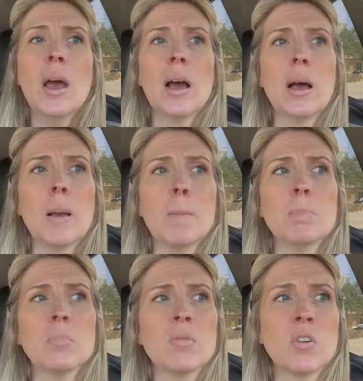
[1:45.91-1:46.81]
Um,
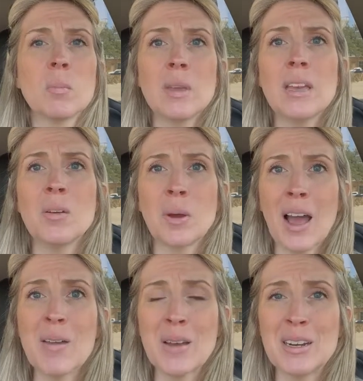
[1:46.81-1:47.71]
for me, when
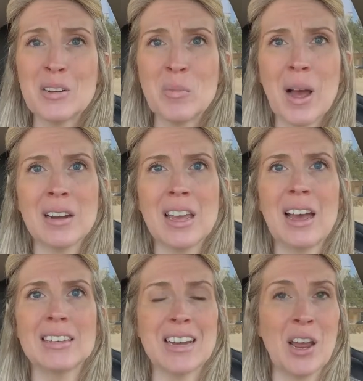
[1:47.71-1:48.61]
I find a new
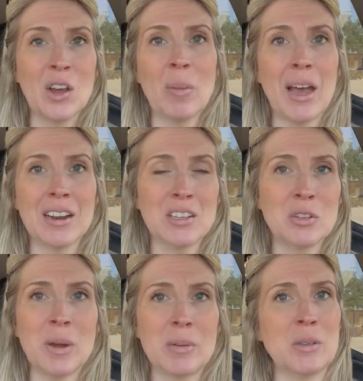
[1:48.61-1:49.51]
podcast, I go back
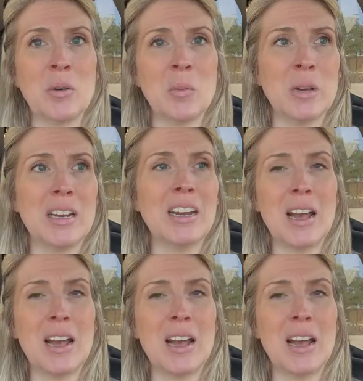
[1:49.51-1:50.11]
to episode one and I